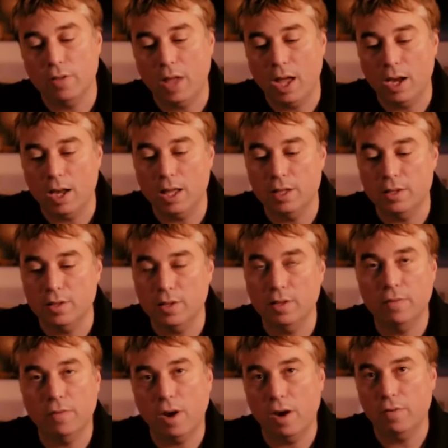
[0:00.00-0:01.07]
on that is in
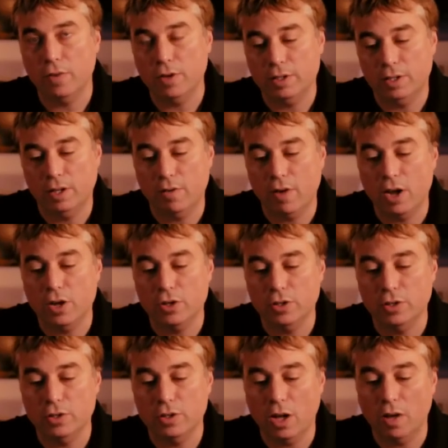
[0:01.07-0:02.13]
the very first
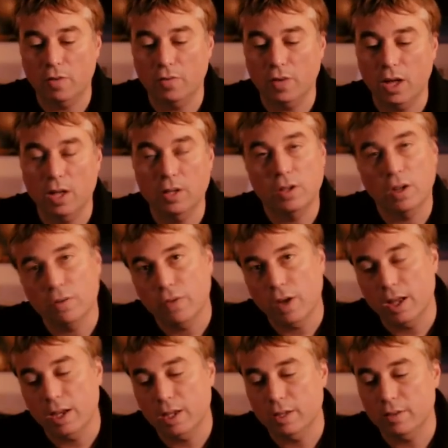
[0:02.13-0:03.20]
iterations of
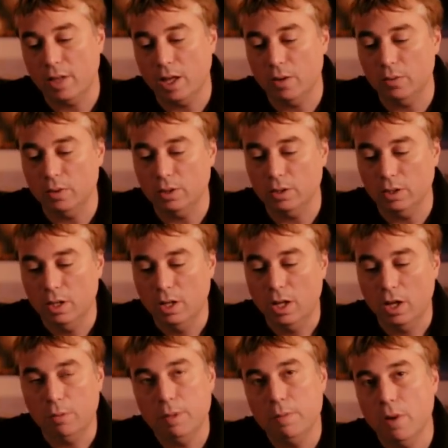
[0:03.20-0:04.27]
dogfighting, it'll
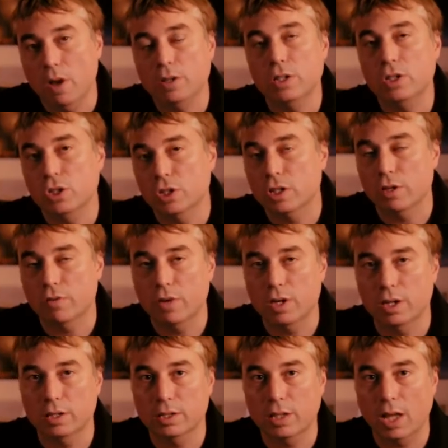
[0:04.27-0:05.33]
be mostly just an
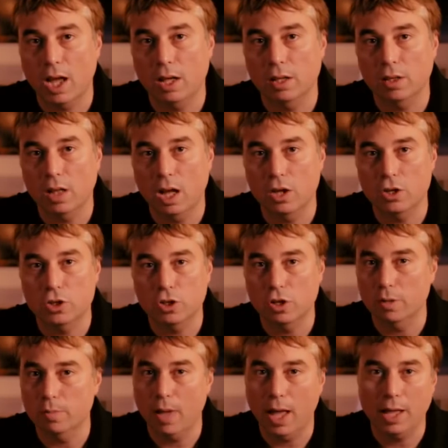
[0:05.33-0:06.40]
arena-style
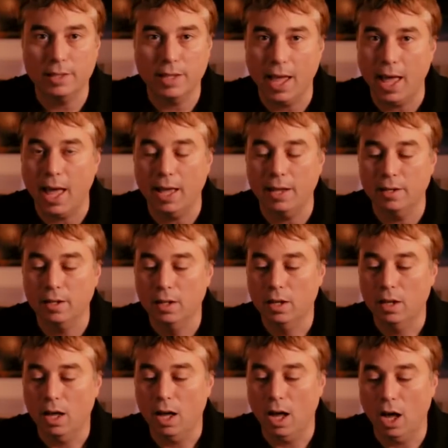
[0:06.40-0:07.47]
shoot-up, head-to-head,
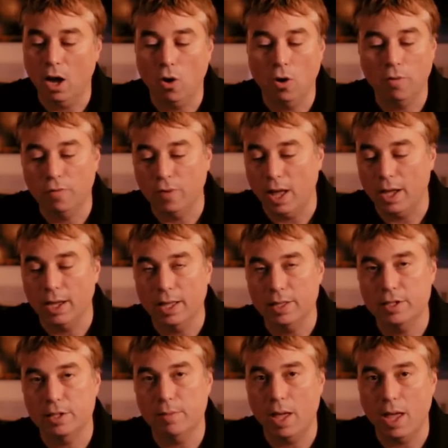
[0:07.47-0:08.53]
or flying
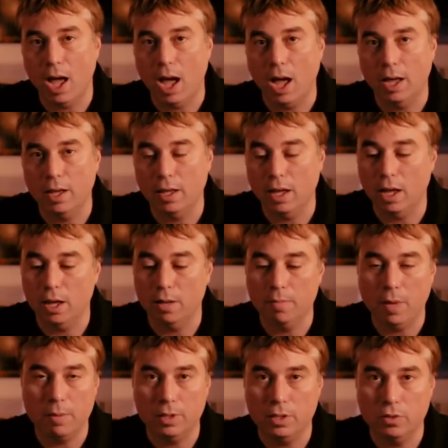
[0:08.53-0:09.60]
against some AI,
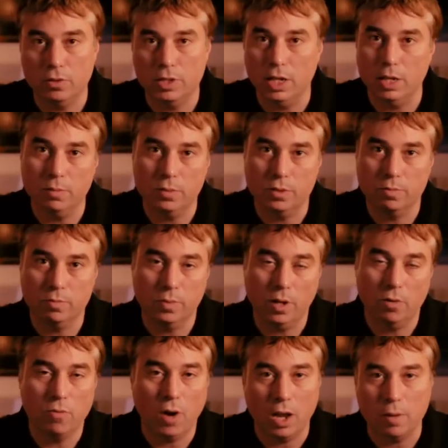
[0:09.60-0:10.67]
maybe two teams,
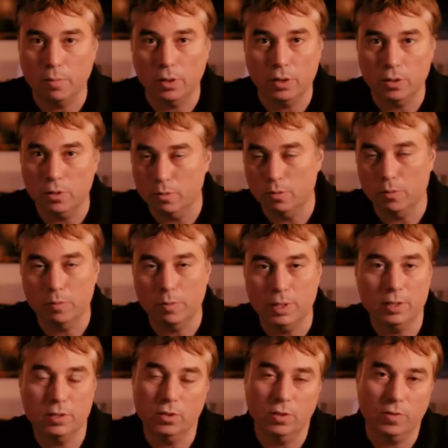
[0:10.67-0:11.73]
red, blue would
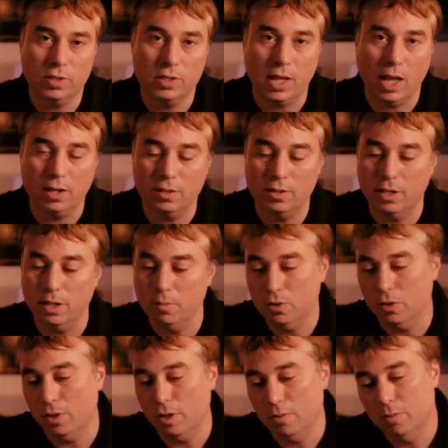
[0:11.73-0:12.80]
be sort of the standard
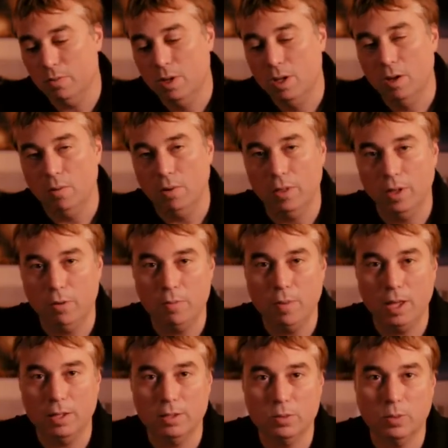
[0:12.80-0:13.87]
teams, although we think we
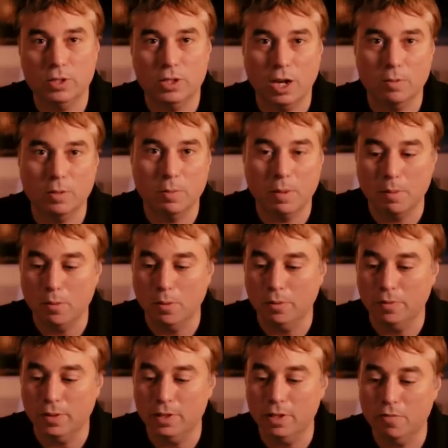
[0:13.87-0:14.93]
may switch that up to be a bit
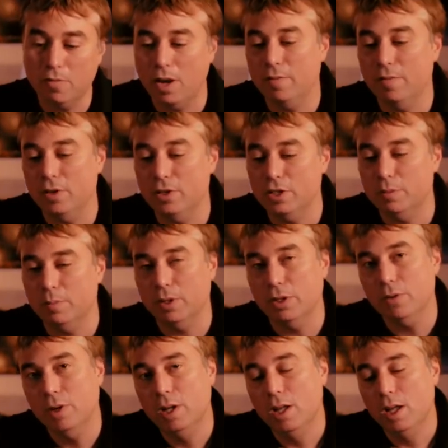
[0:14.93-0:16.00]
more fun than red versus
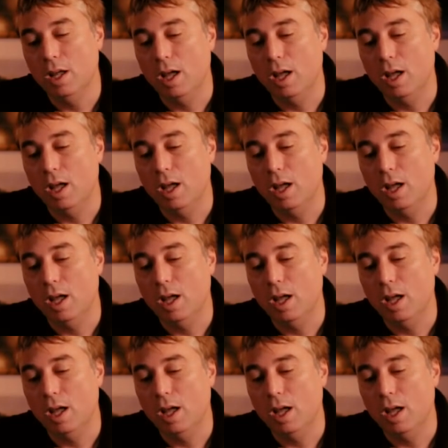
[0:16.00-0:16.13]
blue.